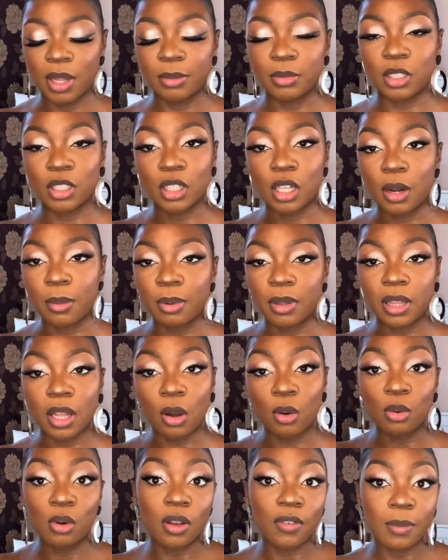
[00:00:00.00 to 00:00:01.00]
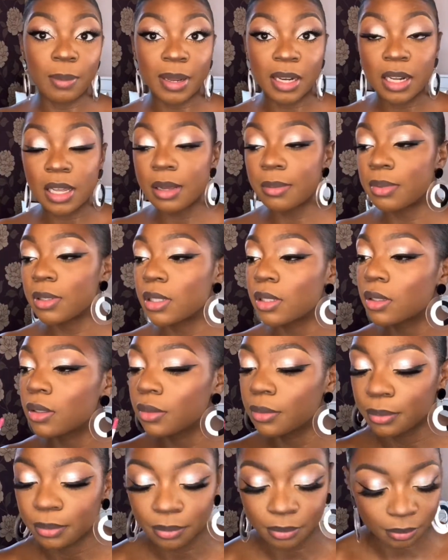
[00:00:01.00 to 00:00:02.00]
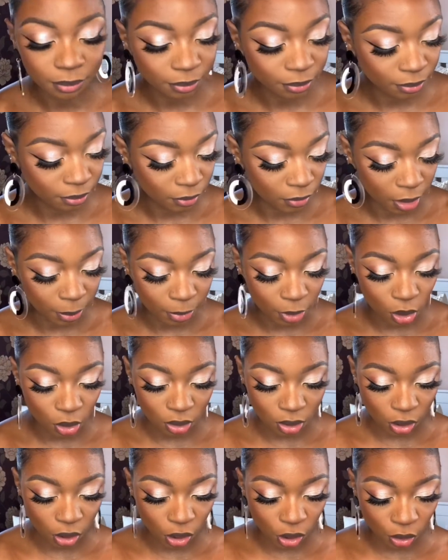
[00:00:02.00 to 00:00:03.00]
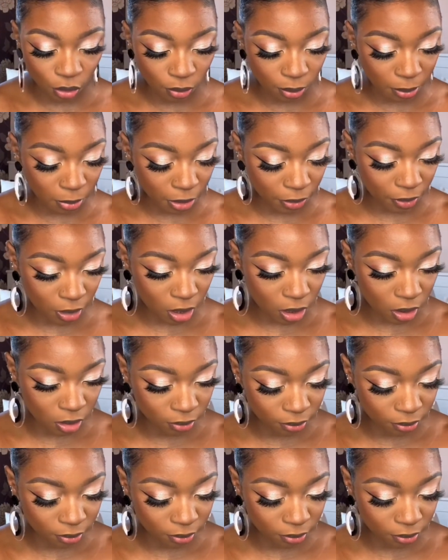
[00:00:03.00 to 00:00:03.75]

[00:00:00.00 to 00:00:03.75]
I'm just gonna put that all over my lips. Let me use a cute mirror.